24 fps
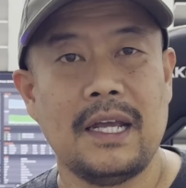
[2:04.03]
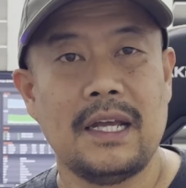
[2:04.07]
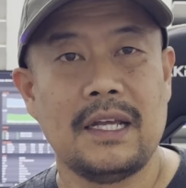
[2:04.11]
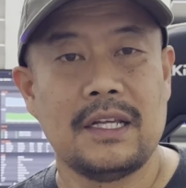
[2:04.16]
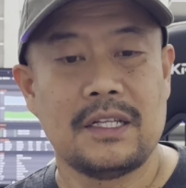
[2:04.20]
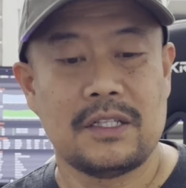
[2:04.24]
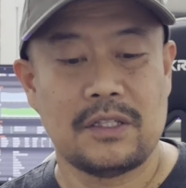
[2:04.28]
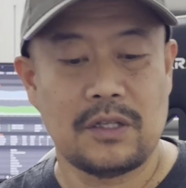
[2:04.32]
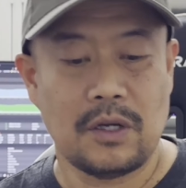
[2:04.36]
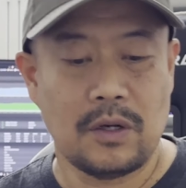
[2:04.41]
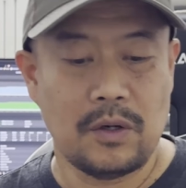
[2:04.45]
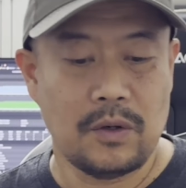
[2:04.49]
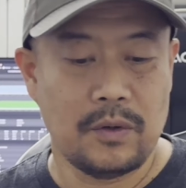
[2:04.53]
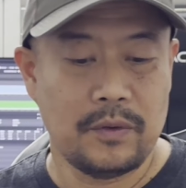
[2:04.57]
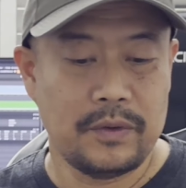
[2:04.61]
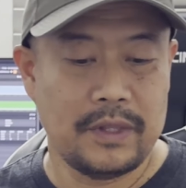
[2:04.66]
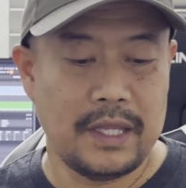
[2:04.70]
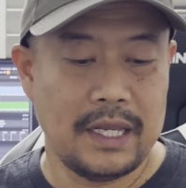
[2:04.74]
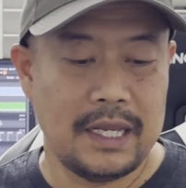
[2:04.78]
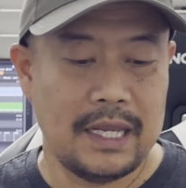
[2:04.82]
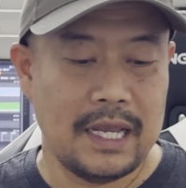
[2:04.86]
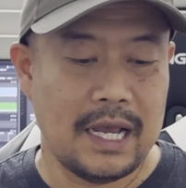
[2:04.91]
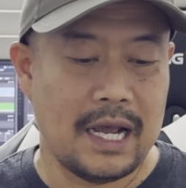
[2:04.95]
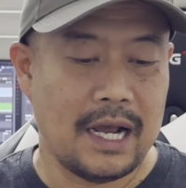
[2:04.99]
So
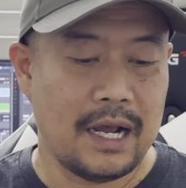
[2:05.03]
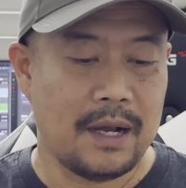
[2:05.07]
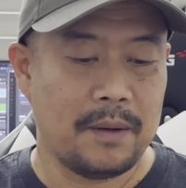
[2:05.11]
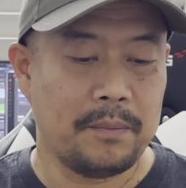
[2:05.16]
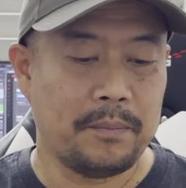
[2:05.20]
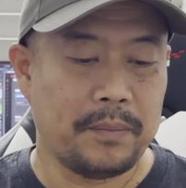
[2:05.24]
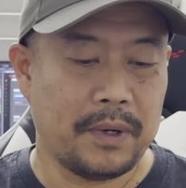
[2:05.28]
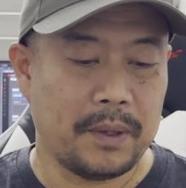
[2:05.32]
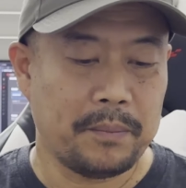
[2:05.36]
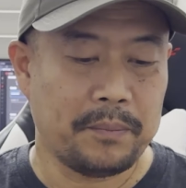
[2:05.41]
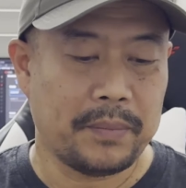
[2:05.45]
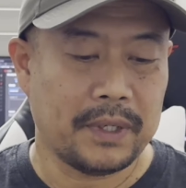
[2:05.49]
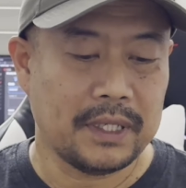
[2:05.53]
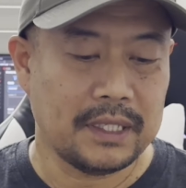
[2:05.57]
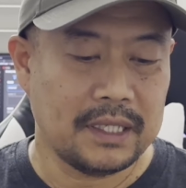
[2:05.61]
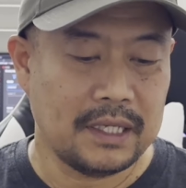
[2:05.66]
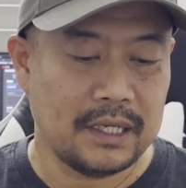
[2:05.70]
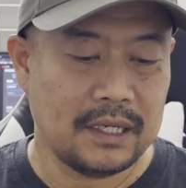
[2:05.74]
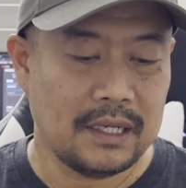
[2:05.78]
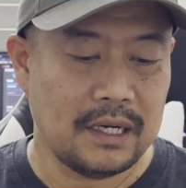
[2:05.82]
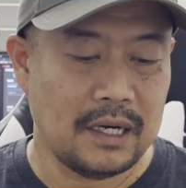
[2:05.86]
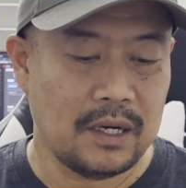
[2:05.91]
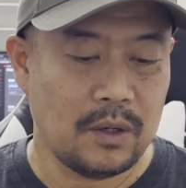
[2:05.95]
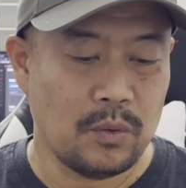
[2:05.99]
they have a
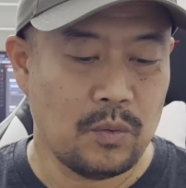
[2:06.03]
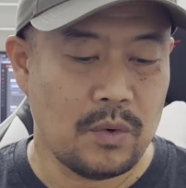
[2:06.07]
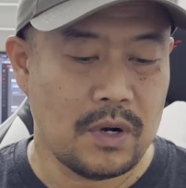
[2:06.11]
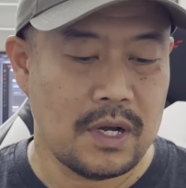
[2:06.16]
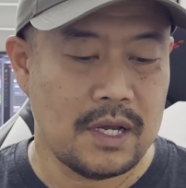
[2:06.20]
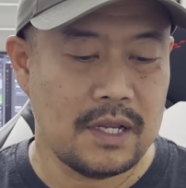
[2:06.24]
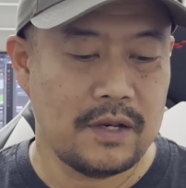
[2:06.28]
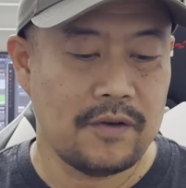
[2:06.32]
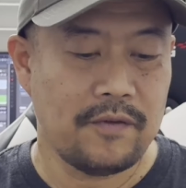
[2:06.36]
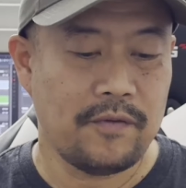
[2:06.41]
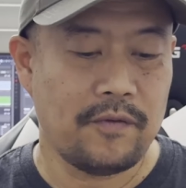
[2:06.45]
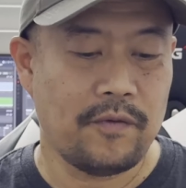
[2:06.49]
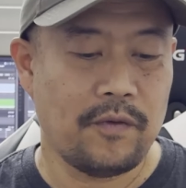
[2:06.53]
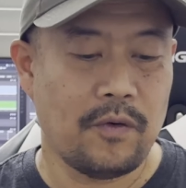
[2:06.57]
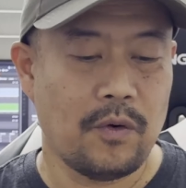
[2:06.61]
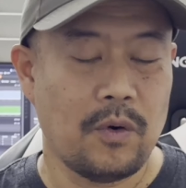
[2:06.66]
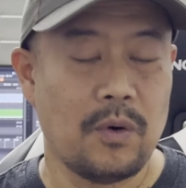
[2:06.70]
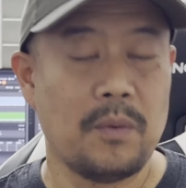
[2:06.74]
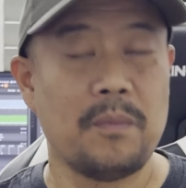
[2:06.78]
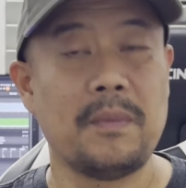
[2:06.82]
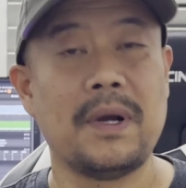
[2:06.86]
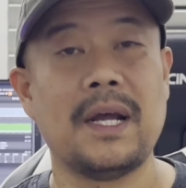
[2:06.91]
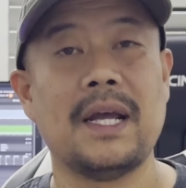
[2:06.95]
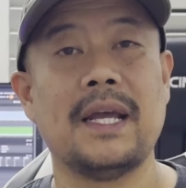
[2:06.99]
particular one for
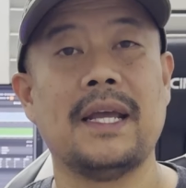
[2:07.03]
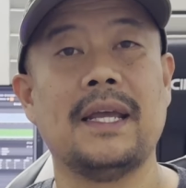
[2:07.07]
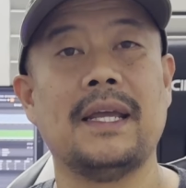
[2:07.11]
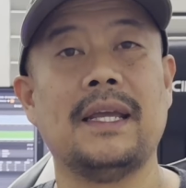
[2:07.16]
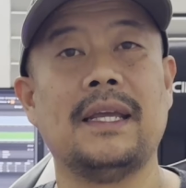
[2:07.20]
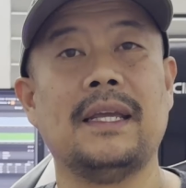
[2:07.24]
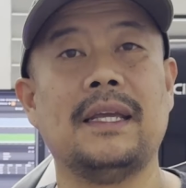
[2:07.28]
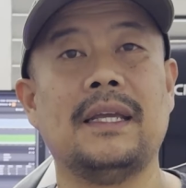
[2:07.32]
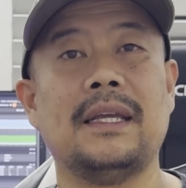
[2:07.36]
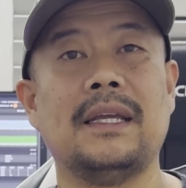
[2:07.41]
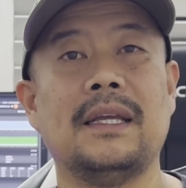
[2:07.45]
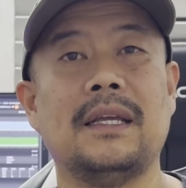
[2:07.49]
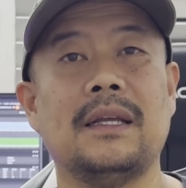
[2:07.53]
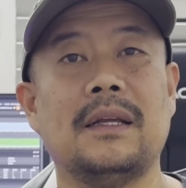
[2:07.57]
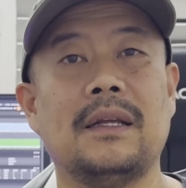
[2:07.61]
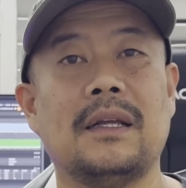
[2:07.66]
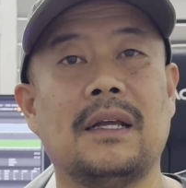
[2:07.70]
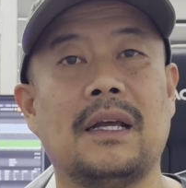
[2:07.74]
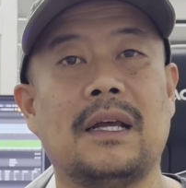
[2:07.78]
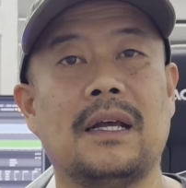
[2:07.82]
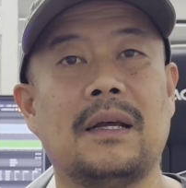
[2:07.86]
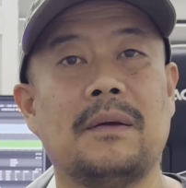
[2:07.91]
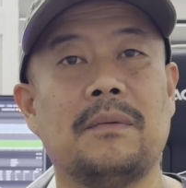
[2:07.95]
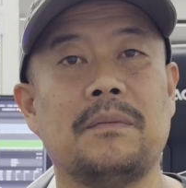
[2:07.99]
my
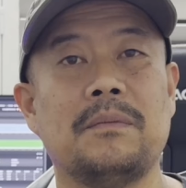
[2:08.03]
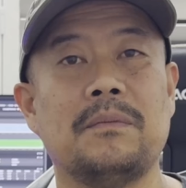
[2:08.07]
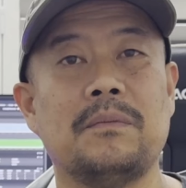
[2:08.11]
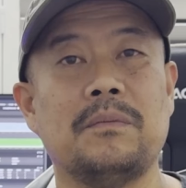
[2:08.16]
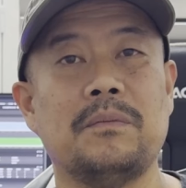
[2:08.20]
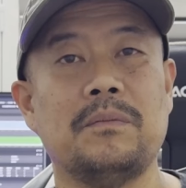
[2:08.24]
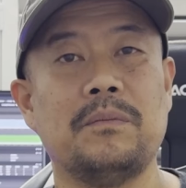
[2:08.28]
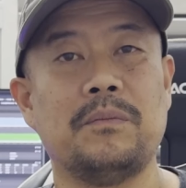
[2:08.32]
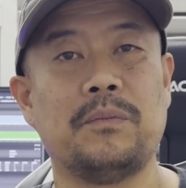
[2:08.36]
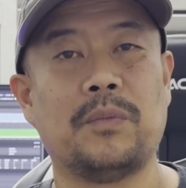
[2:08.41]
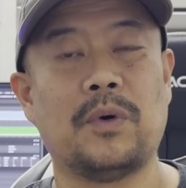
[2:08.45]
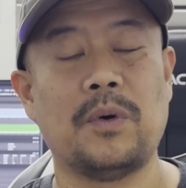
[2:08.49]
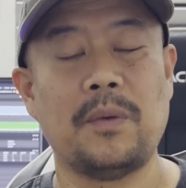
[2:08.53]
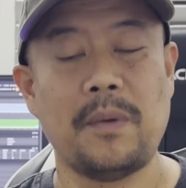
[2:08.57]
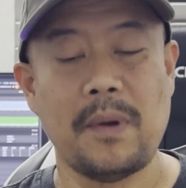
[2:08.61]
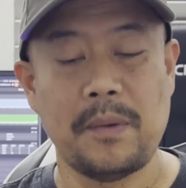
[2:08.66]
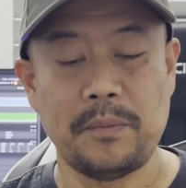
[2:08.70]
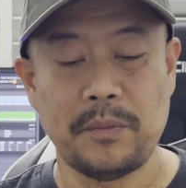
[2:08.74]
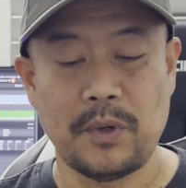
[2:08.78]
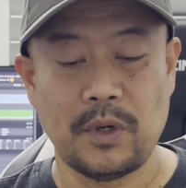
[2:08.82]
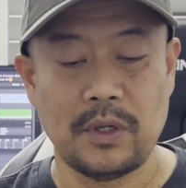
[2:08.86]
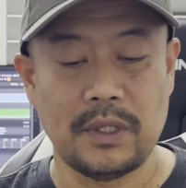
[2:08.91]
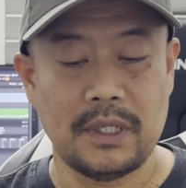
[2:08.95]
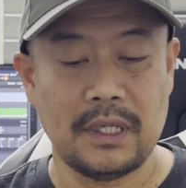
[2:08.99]

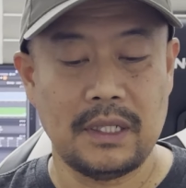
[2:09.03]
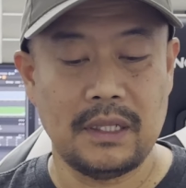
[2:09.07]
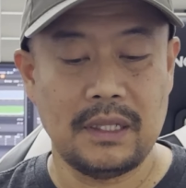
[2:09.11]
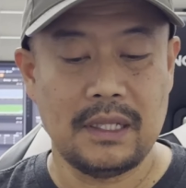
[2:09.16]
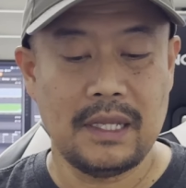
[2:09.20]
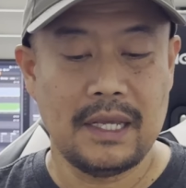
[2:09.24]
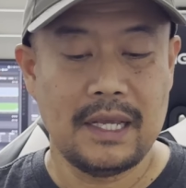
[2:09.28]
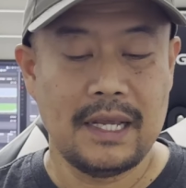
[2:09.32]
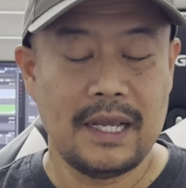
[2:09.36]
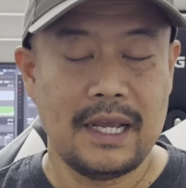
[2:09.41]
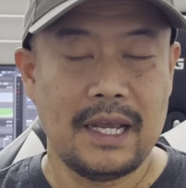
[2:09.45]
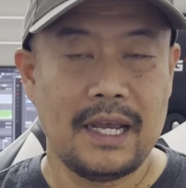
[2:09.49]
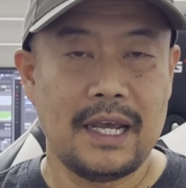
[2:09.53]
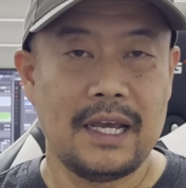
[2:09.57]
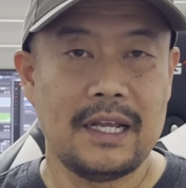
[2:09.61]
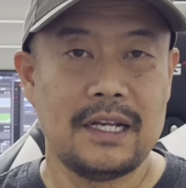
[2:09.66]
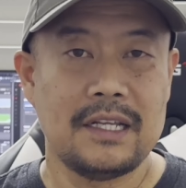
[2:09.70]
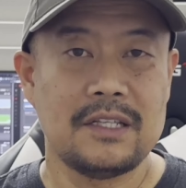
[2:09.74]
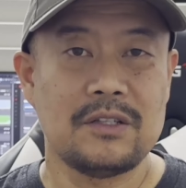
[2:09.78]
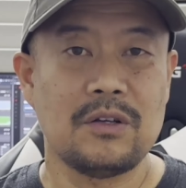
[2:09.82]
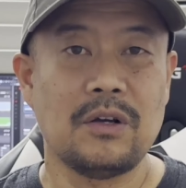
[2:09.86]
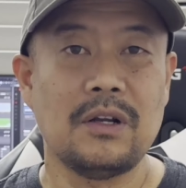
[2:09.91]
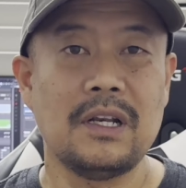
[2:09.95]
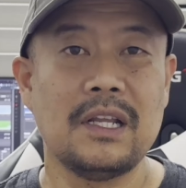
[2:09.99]
model, and
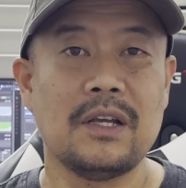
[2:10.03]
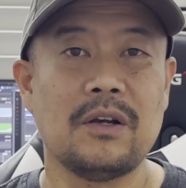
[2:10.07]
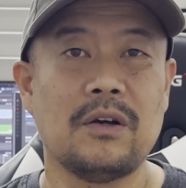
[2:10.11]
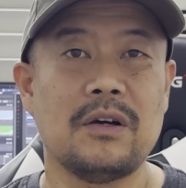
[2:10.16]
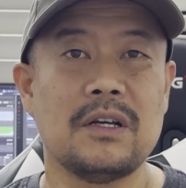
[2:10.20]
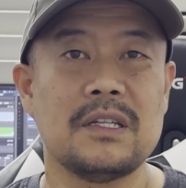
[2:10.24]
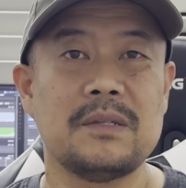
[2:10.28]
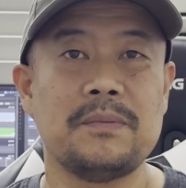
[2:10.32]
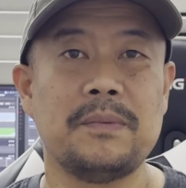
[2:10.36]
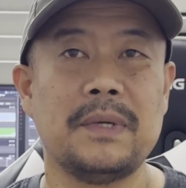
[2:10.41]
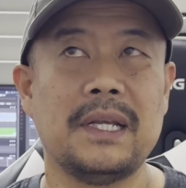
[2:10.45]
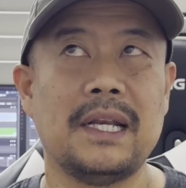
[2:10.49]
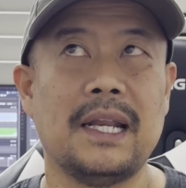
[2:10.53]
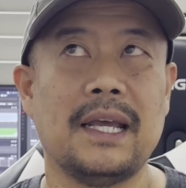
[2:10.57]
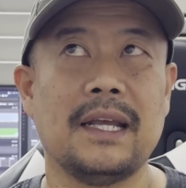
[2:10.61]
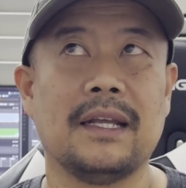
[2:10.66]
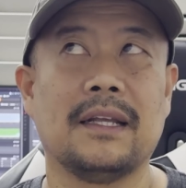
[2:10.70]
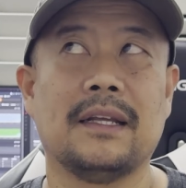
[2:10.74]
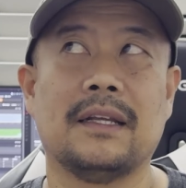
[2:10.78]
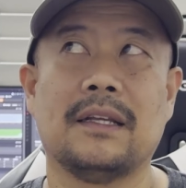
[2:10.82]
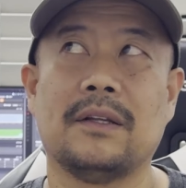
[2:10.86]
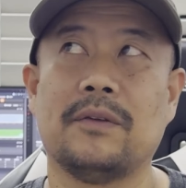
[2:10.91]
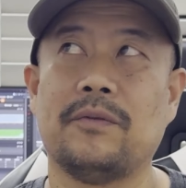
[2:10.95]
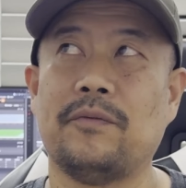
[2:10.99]
it's only cost me like,
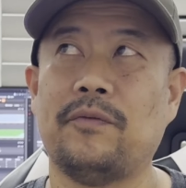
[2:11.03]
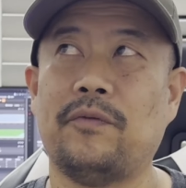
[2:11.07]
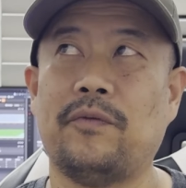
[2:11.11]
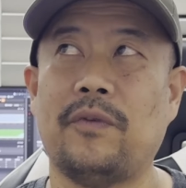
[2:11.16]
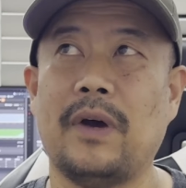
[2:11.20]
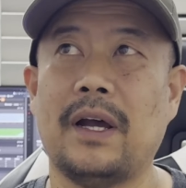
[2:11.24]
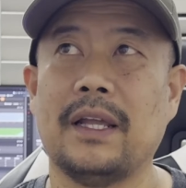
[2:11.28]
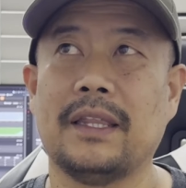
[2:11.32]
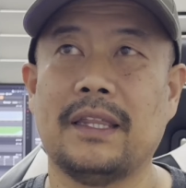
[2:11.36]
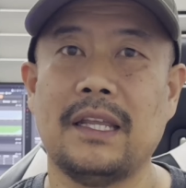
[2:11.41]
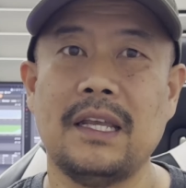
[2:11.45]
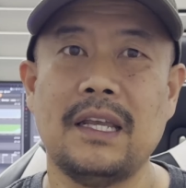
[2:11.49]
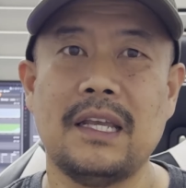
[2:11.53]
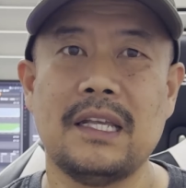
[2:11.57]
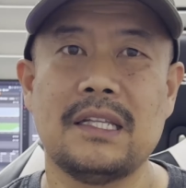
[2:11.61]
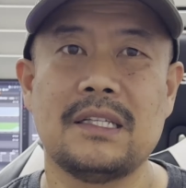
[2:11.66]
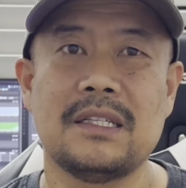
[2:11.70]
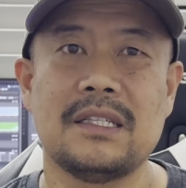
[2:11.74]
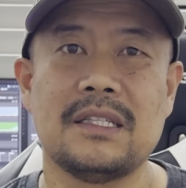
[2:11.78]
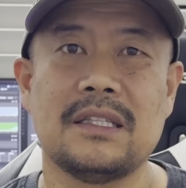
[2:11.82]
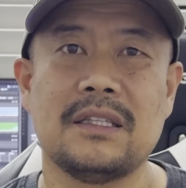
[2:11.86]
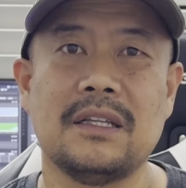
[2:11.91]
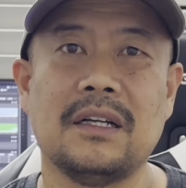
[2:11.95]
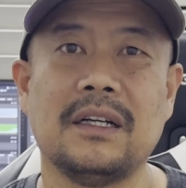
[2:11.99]
I think
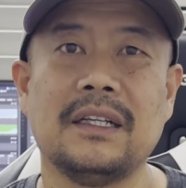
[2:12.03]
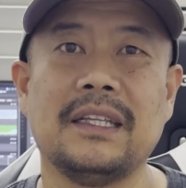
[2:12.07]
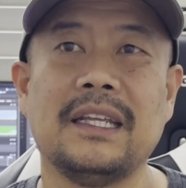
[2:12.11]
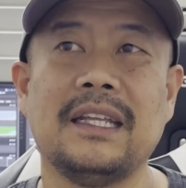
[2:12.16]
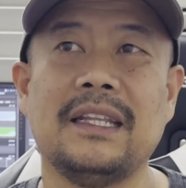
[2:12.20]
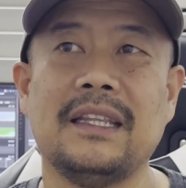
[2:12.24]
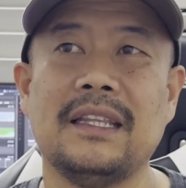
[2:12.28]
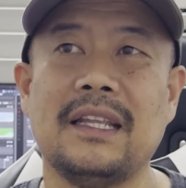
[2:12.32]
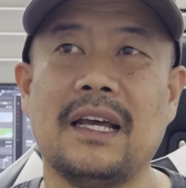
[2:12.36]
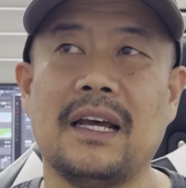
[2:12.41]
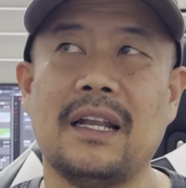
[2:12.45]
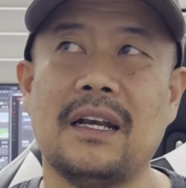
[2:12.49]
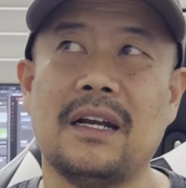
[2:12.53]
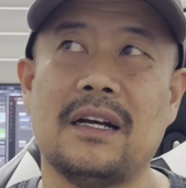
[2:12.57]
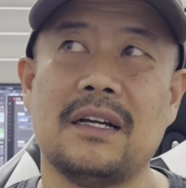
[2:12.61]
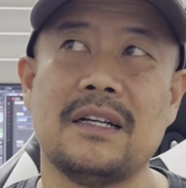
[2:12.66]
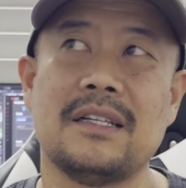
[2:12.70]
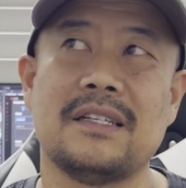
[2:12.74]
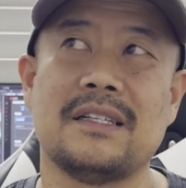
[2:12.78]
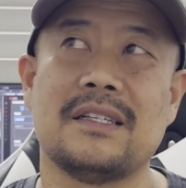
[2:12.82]
it's $13 or